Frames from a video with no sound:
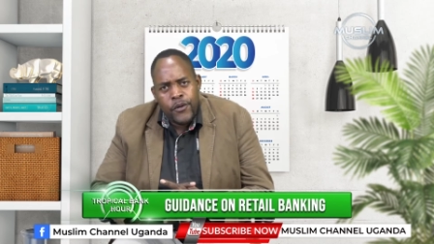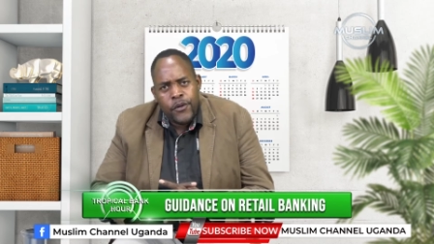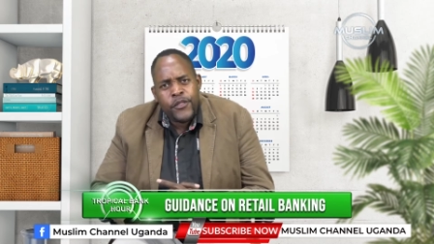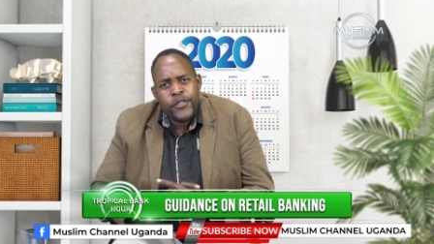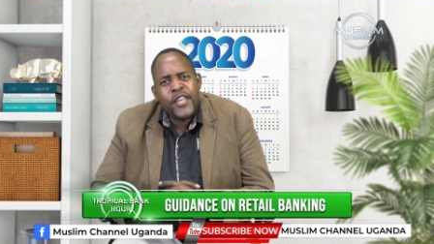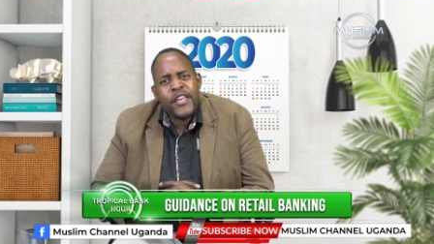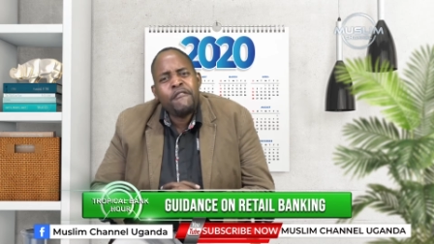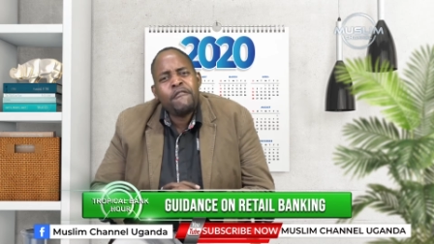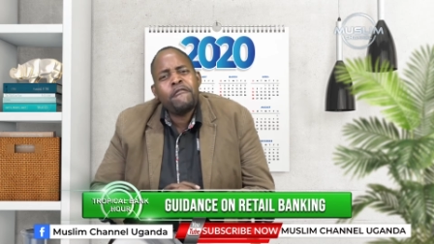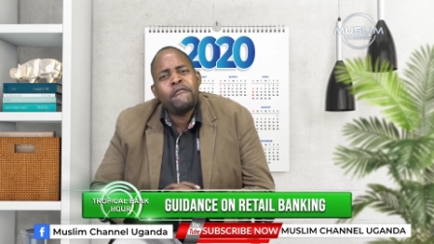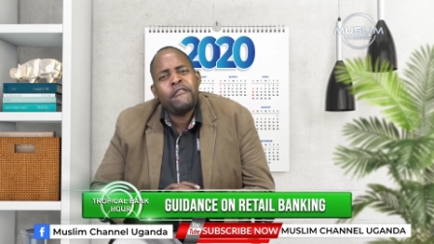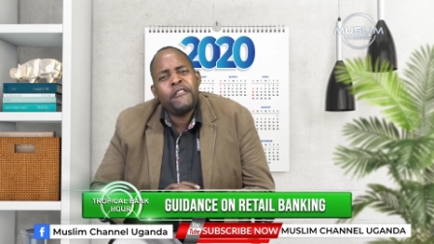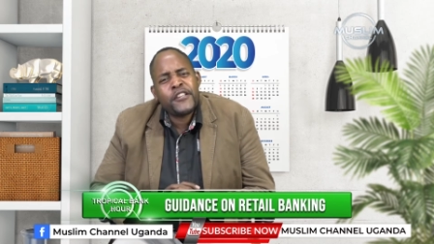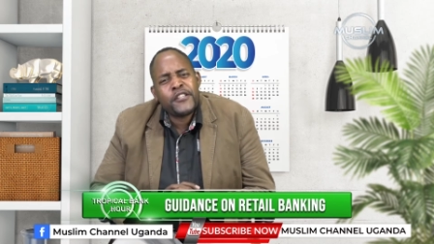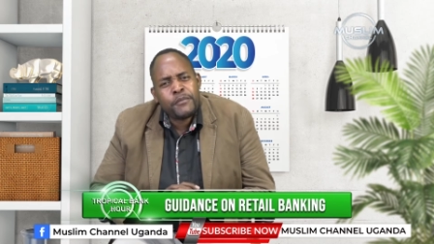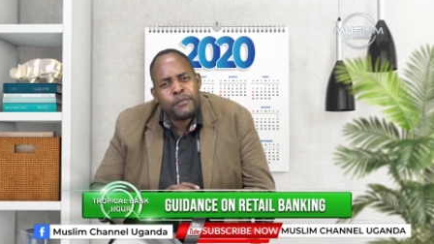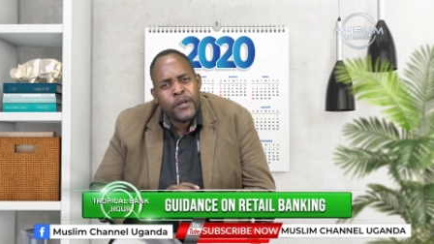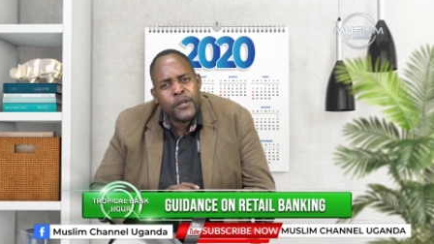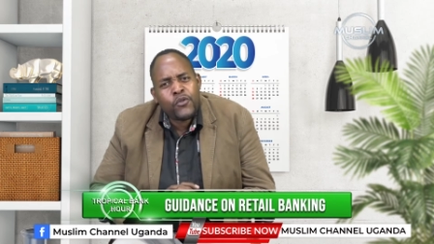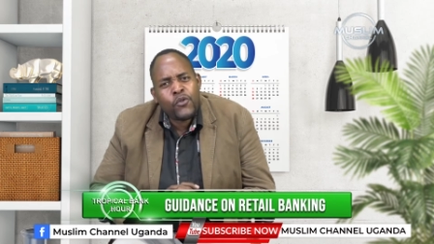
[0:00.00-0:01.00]
The
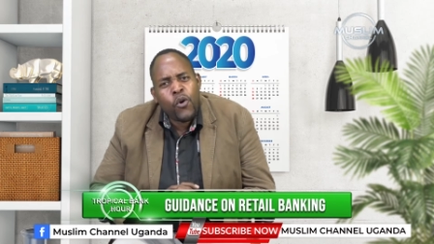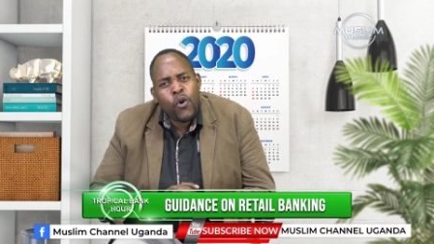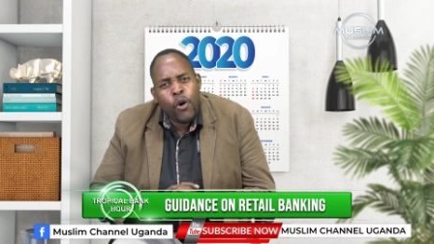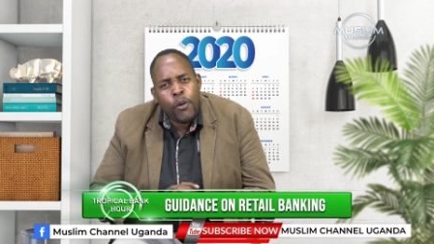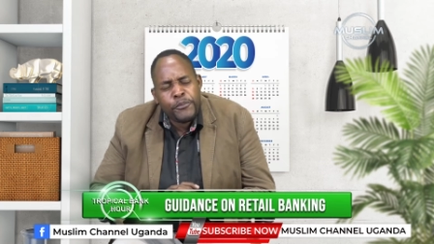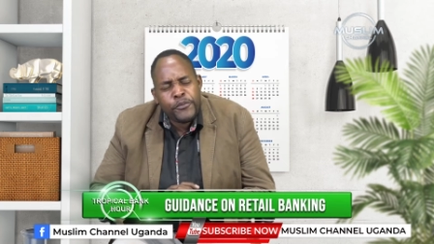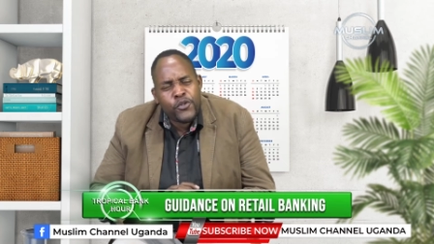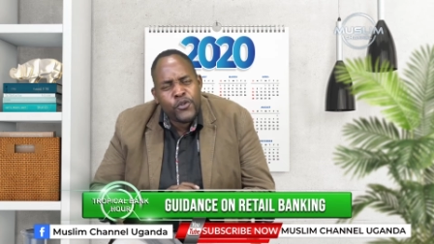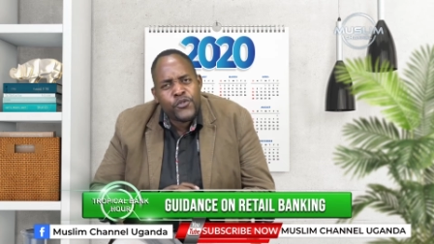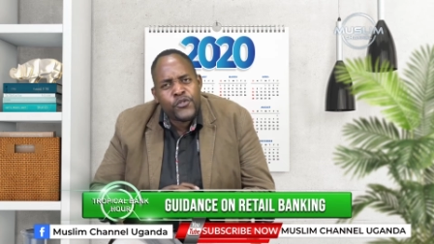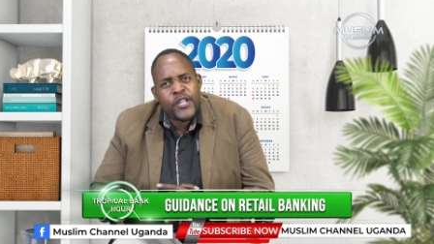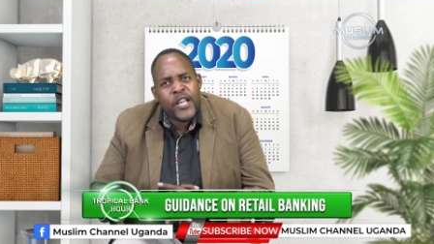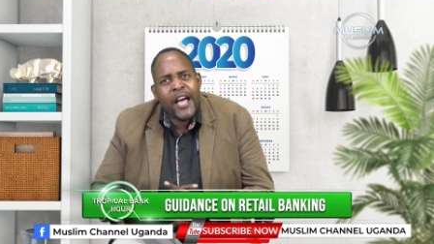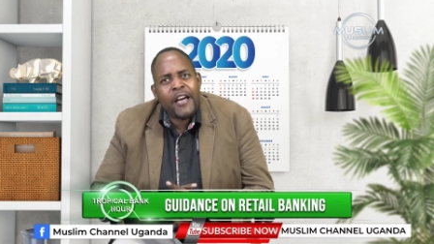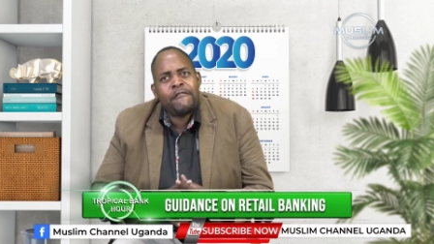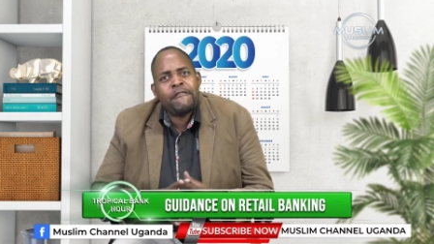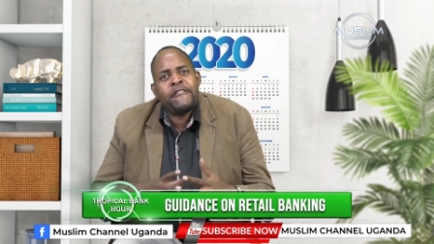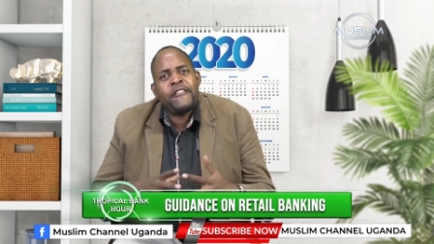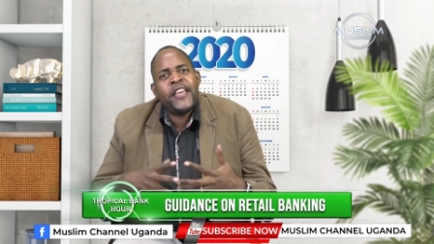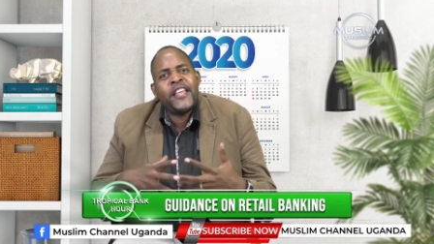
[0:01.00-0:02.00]
investment options
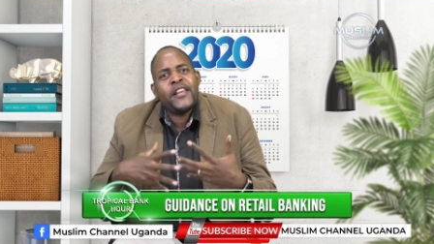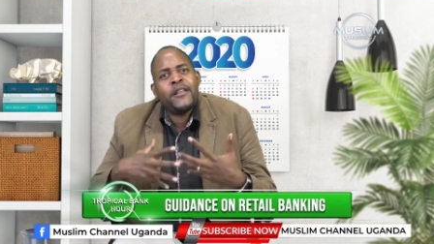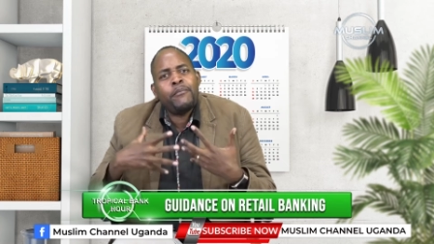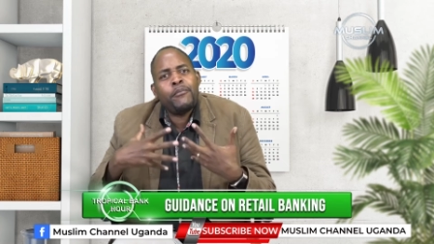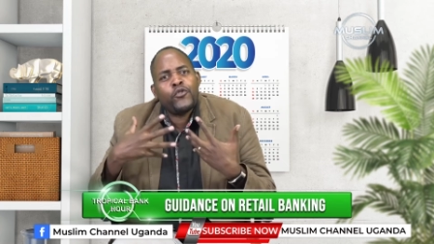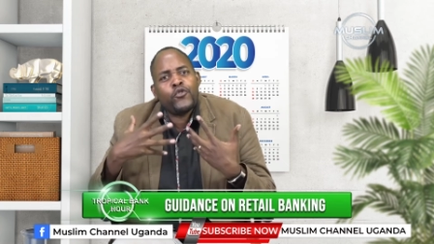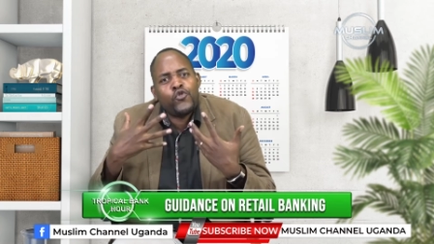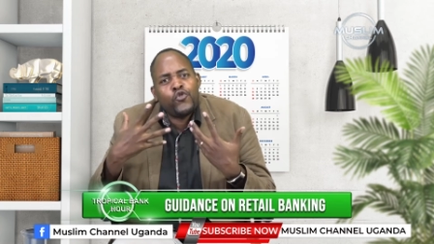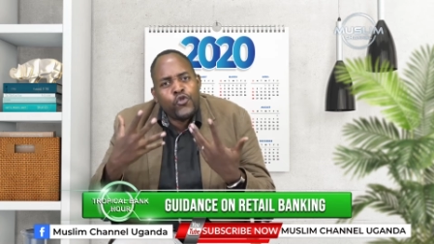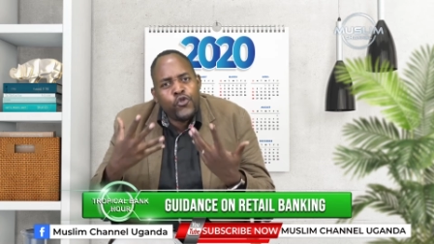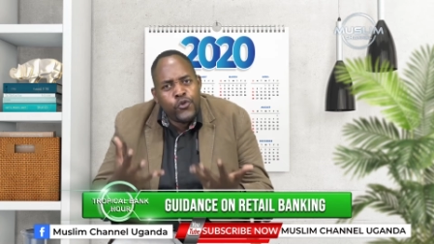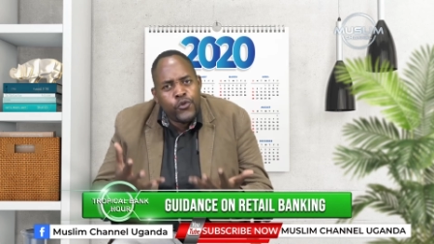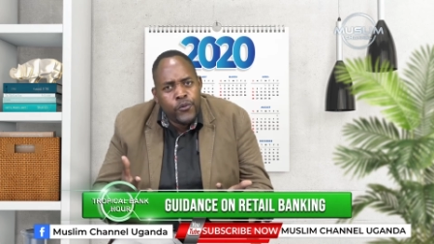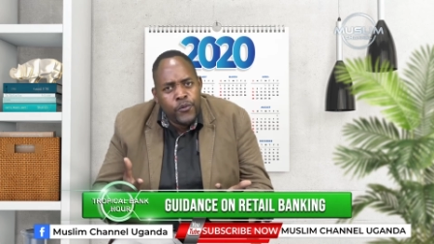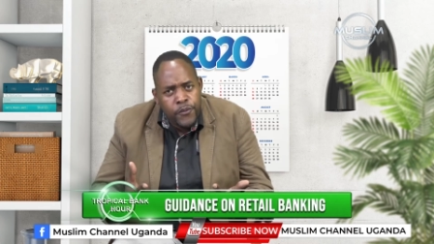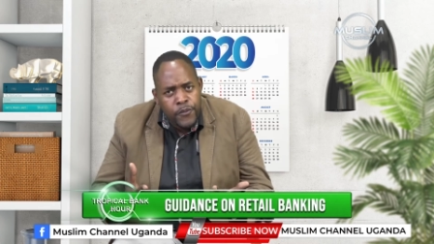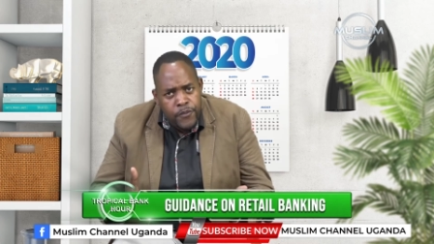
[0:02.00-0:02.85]
available to you.